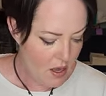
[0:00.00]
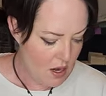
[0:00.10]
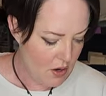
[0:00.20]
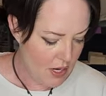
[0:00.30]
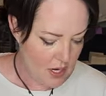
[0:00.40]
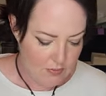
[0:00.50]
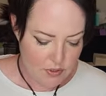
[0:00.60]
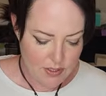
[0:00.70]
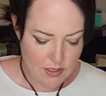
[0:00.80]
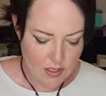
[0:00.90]
All right, I'm
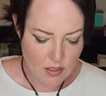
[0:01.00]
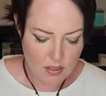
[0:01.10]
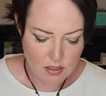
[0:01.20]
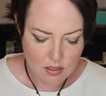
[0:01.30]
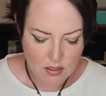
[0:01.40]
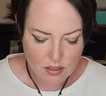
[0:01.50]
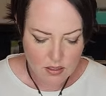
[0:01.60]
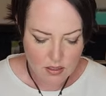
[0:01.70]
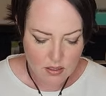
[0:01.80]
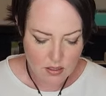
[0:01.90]
just gonna
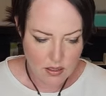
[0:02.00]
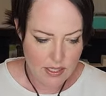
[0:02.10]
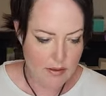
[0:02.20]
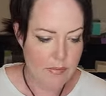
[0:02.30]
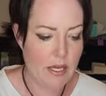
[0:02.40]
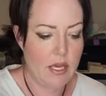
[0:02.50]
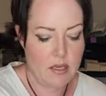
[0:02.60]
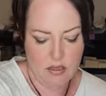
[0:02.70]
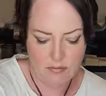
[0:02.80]
lay my